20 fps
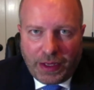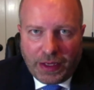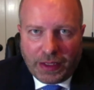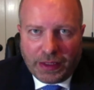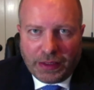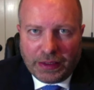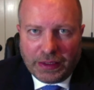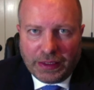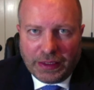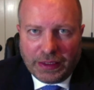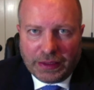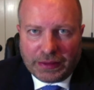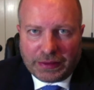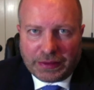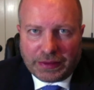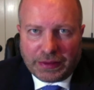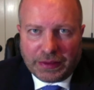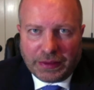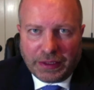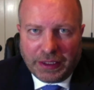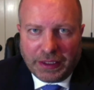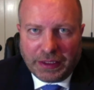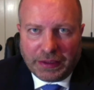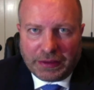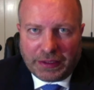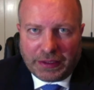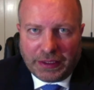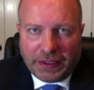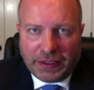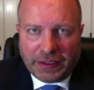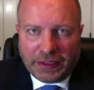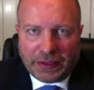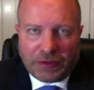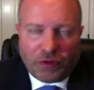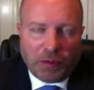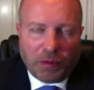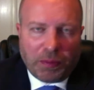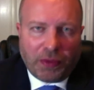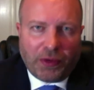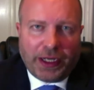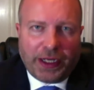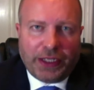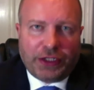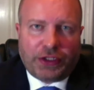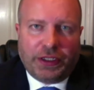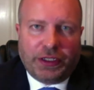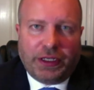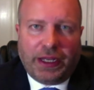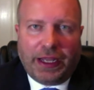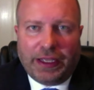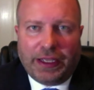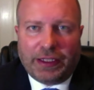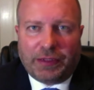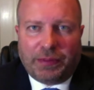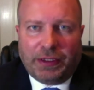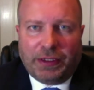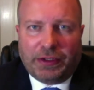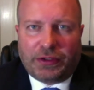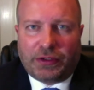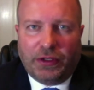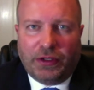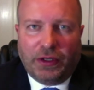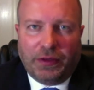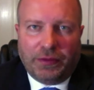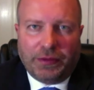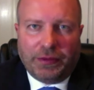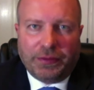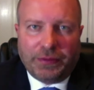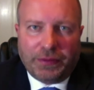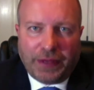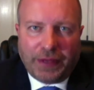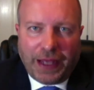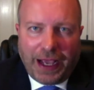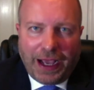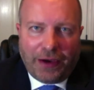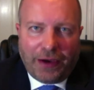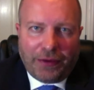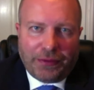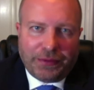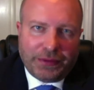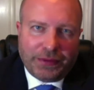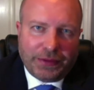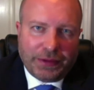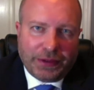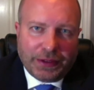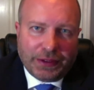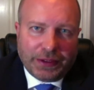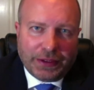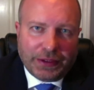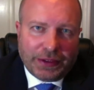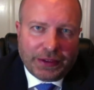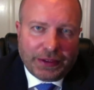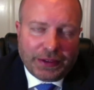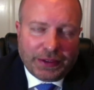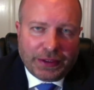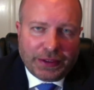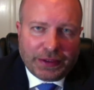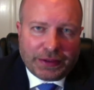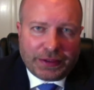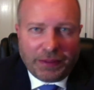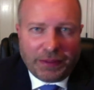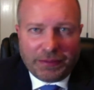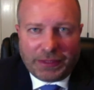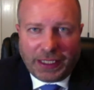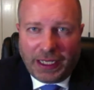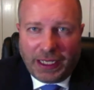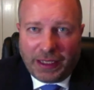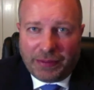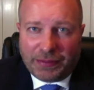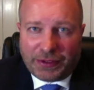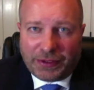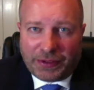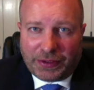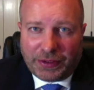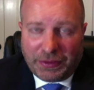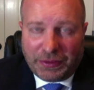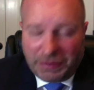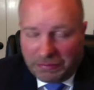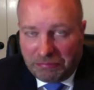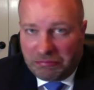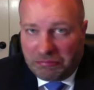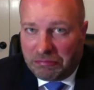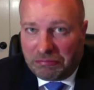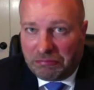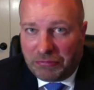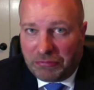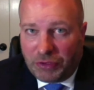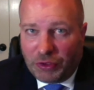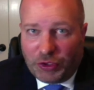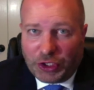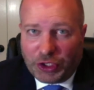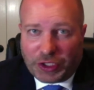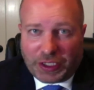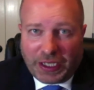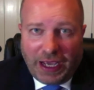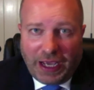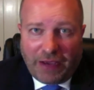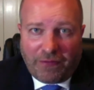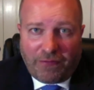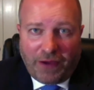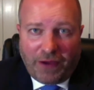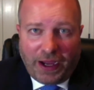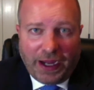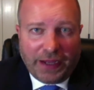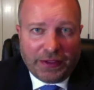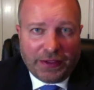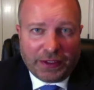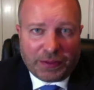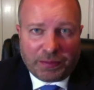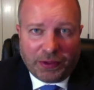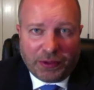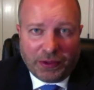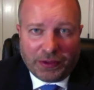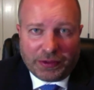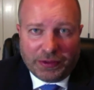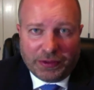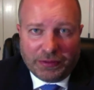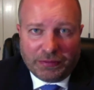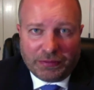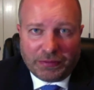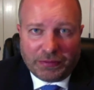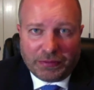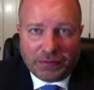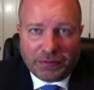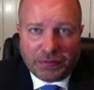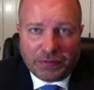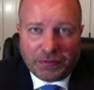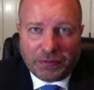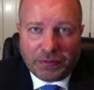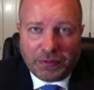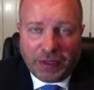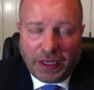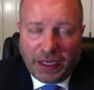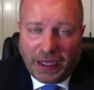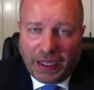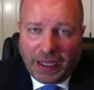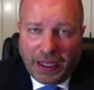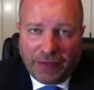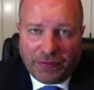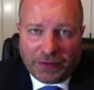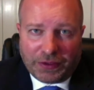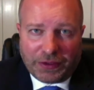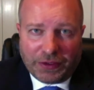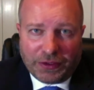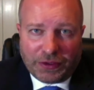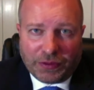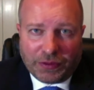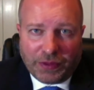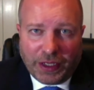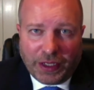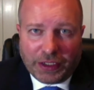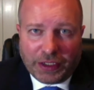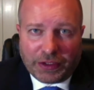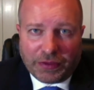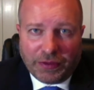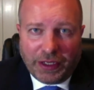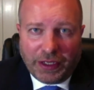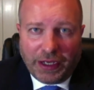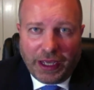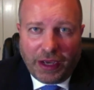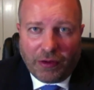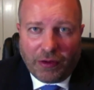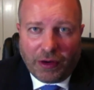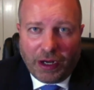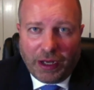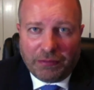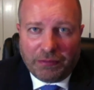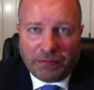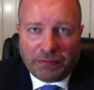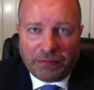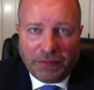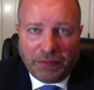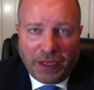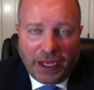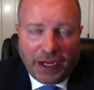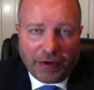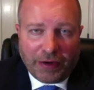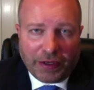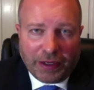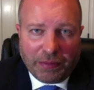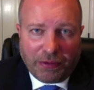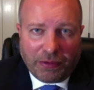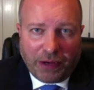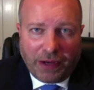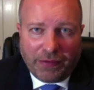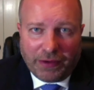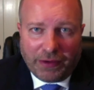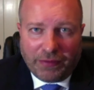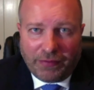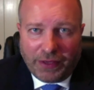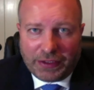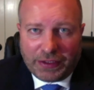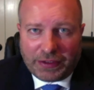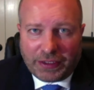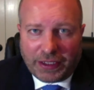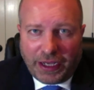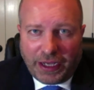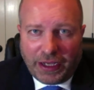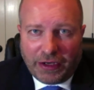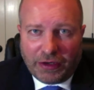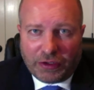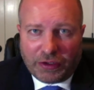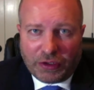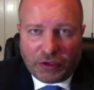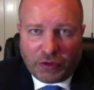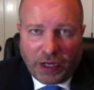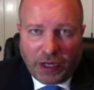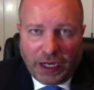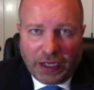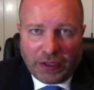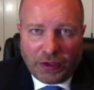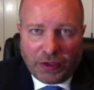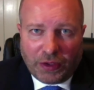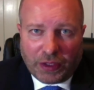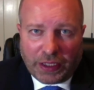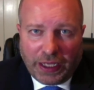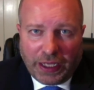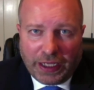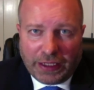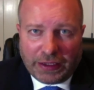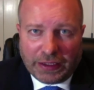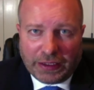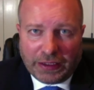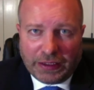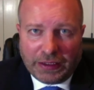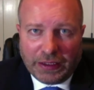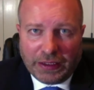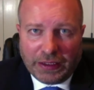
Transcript: the corporation has been served. Now, sometimes you just cannot find this person. I have a situation right now where I'm hiring a private investigator to try and locate the